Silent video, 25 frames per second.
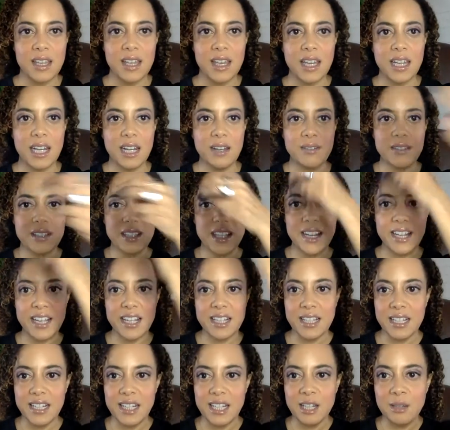And I was like, is
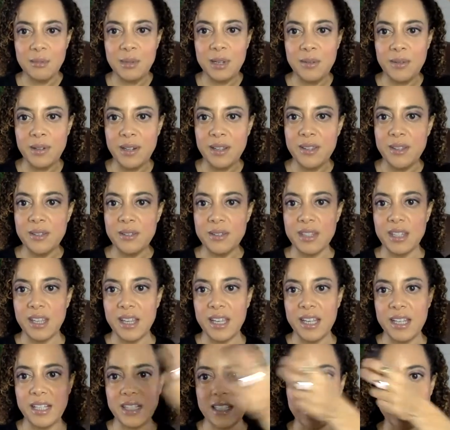it going to be one of those
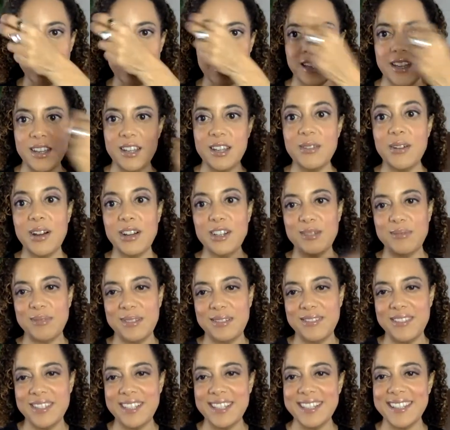nights? Oh, you watch
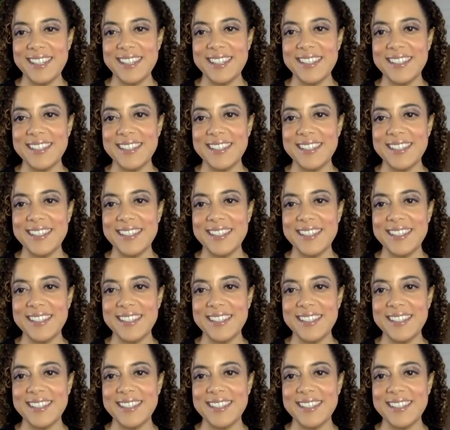movies?